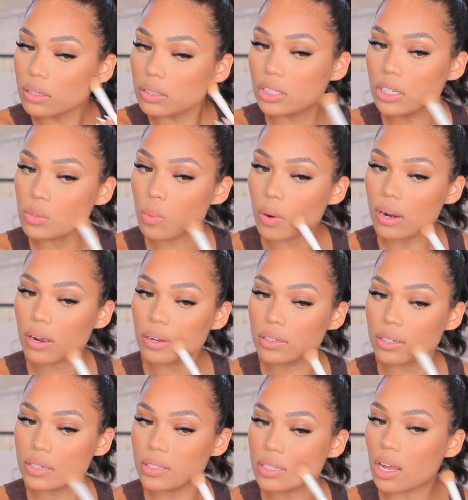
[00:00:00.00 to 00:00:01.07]
just work on
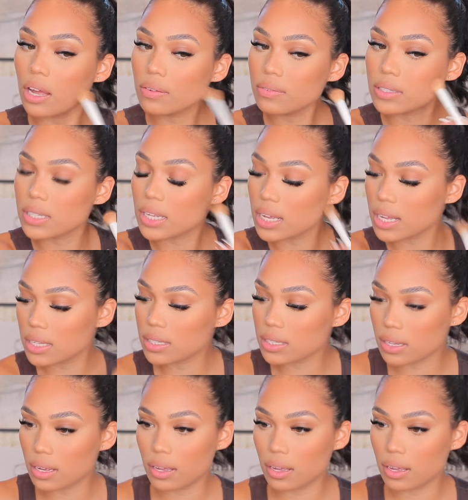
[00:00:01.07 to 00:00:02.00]
yourself, sis,